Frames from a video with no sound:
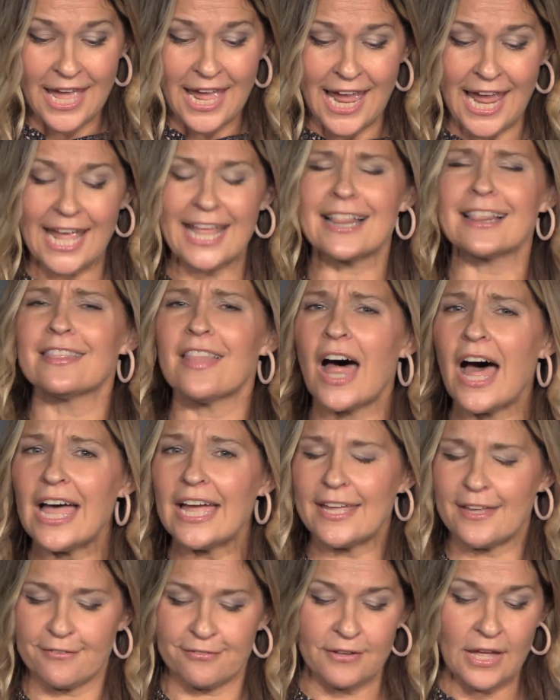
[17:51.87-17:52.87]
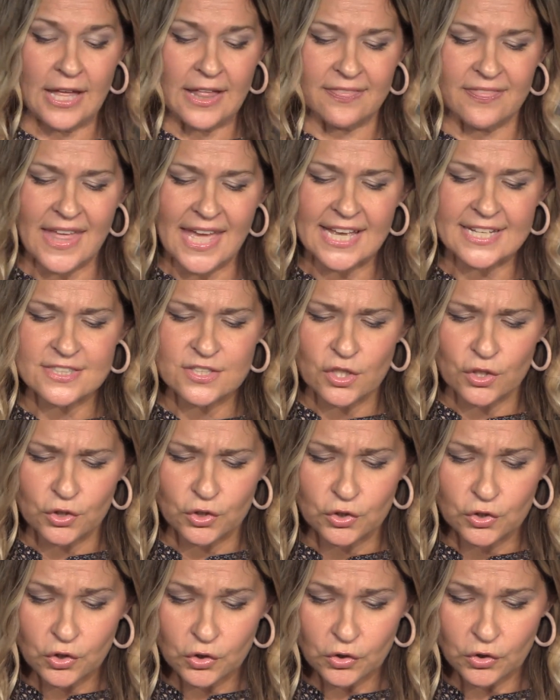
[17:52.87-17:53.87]
a life that's
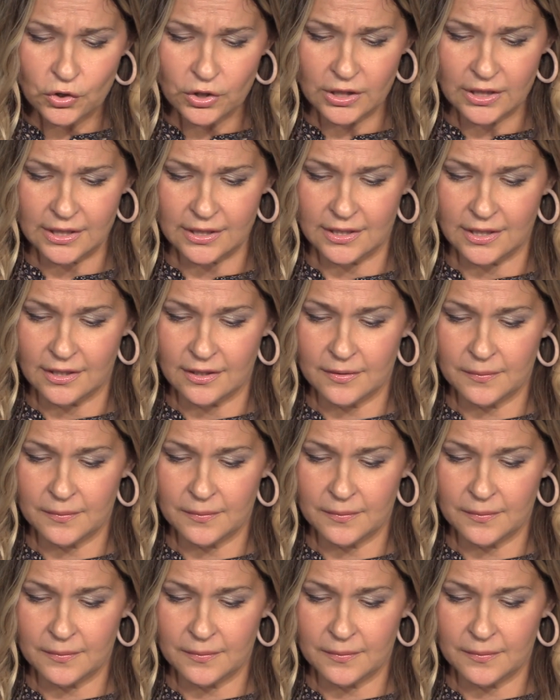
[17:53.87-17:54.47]
good,